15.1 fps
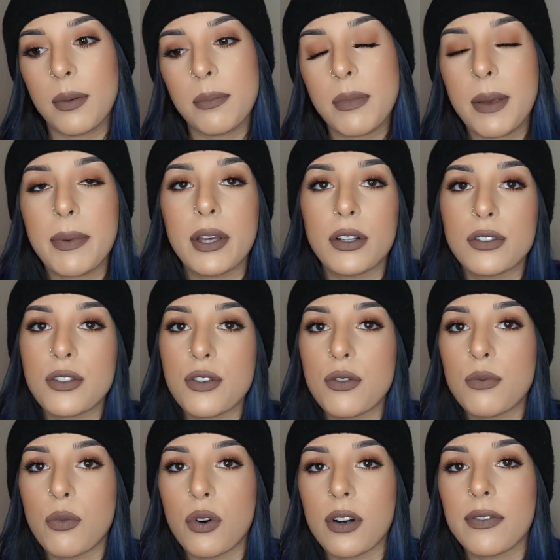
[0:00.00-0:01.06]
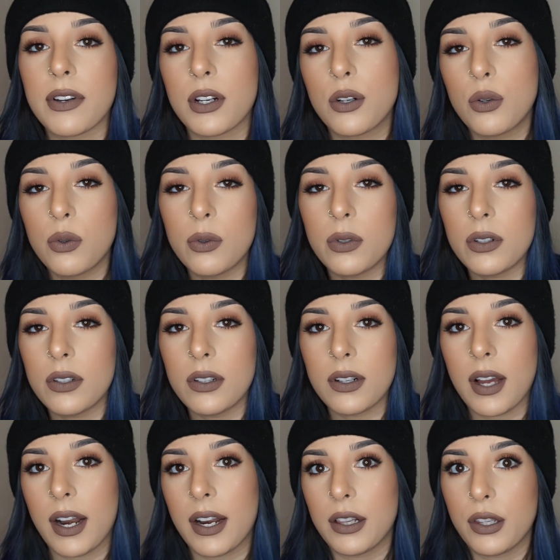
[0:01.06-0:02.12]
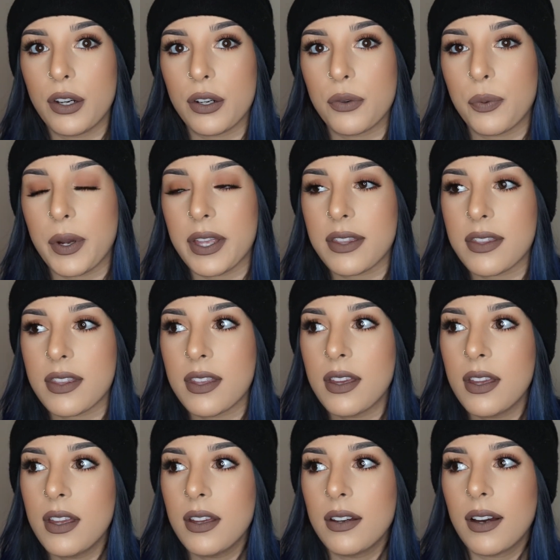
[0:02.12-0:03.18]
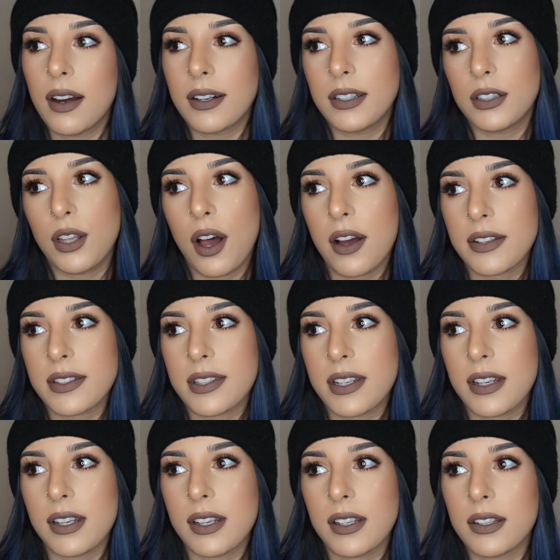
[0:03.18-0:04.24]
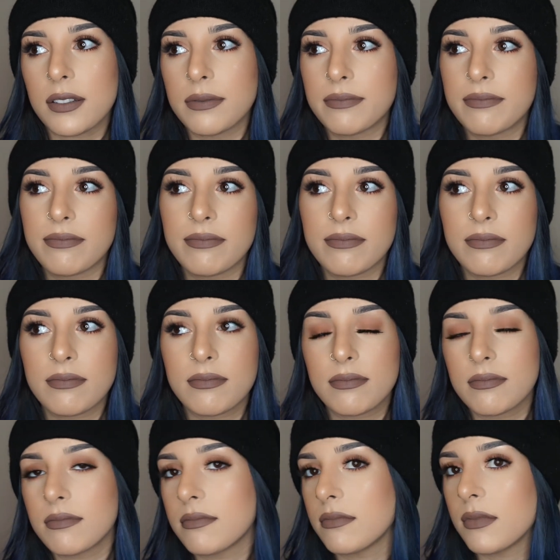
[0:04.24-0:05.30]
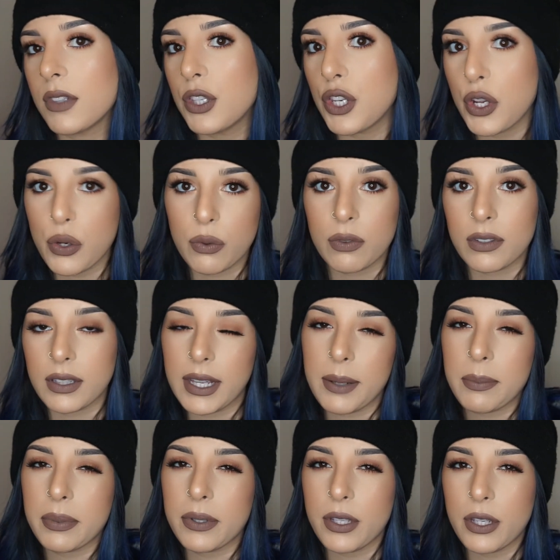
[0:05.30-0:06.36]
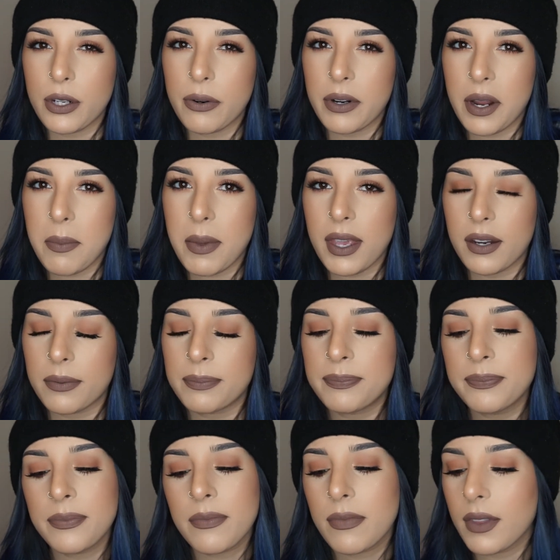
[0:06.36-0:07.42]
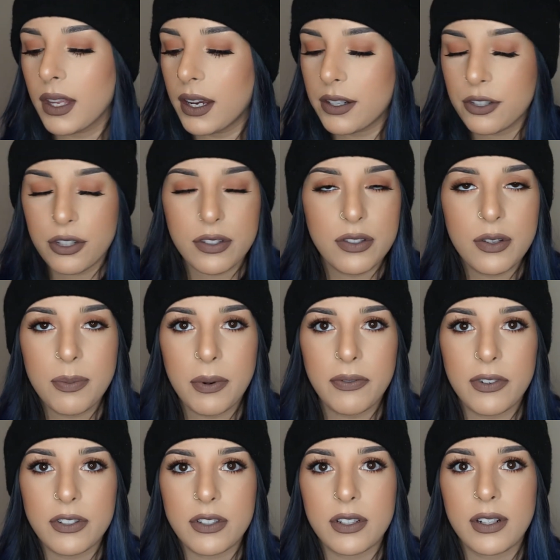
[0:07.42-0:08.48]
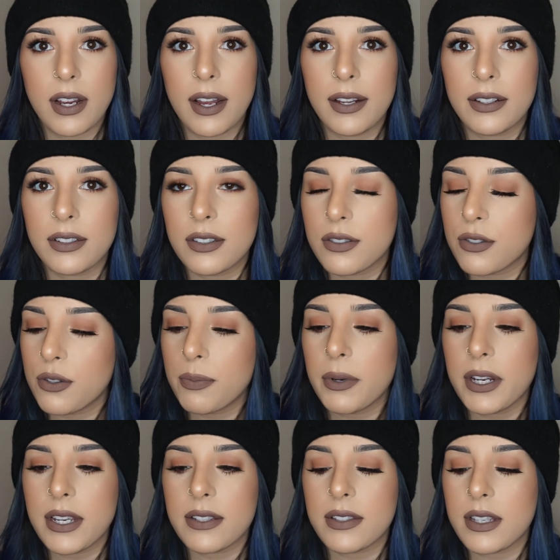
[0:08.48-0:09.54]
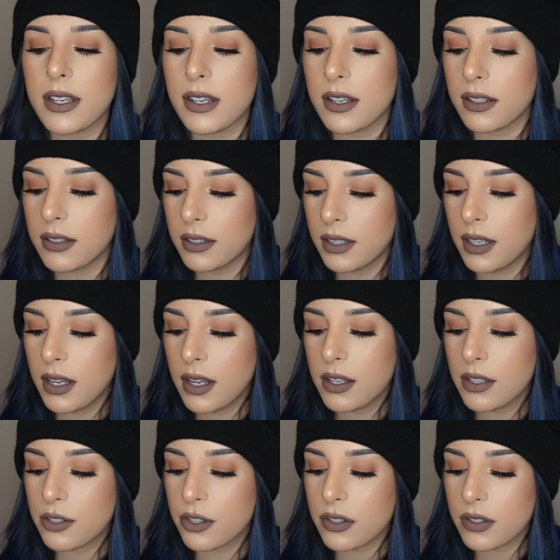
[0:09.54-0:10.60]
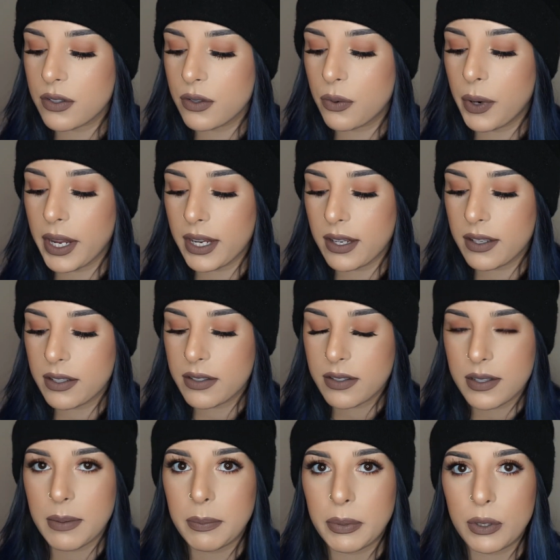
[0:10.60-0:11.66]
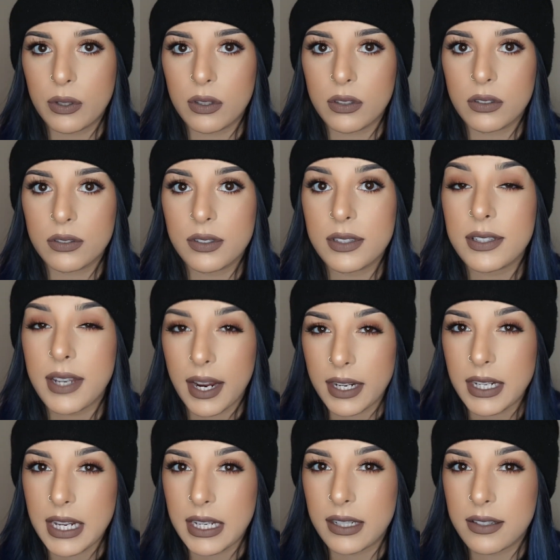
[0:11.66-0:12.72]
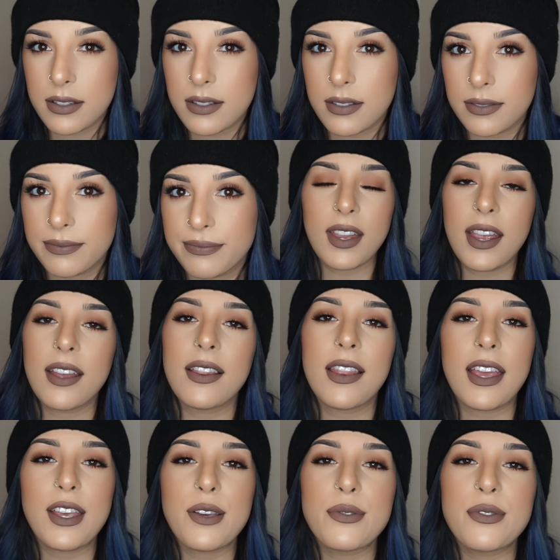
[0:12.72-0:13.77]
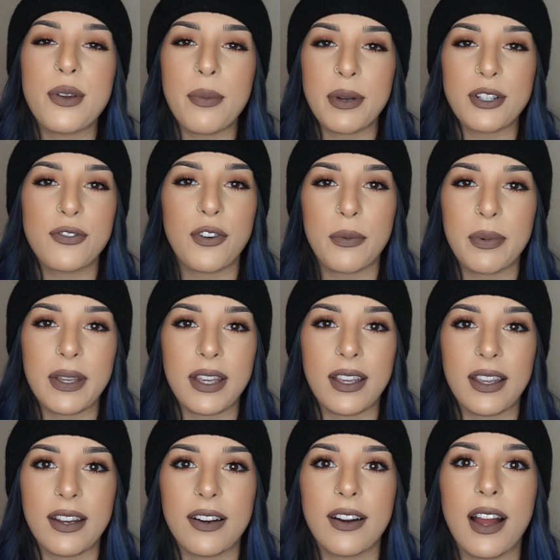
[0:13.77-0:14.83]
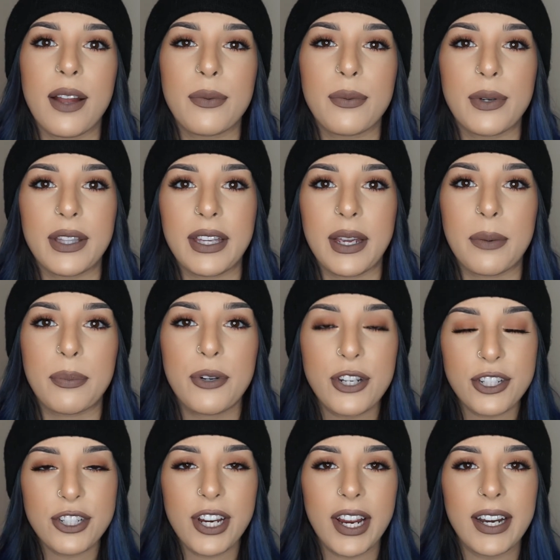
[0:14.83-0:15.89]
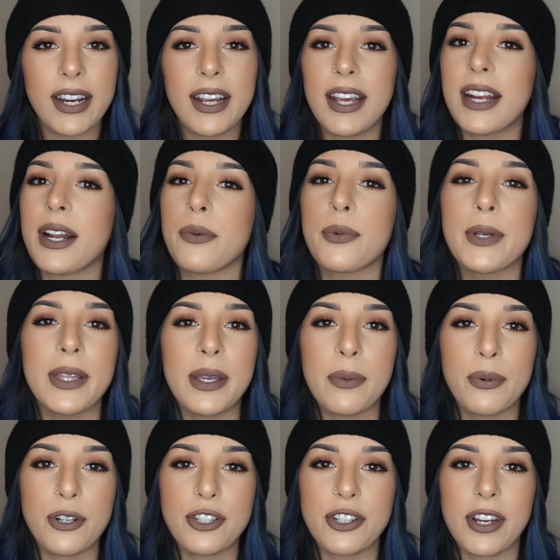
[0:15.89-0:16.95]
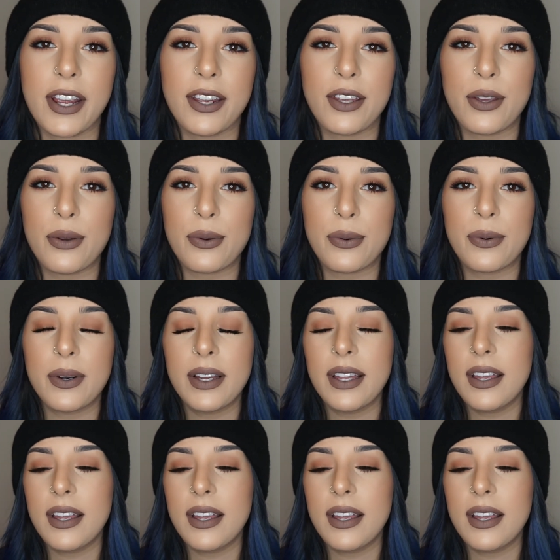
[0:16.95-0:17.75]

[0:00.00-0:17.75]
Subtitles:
Maybe I'll do more of a cool kind of look with a glossy nude lip. You know what I mean? It's just super versatile, super easy, just quick, simple techniques. Thank you so much for being here. I really appreciate it, and I really appreciate you.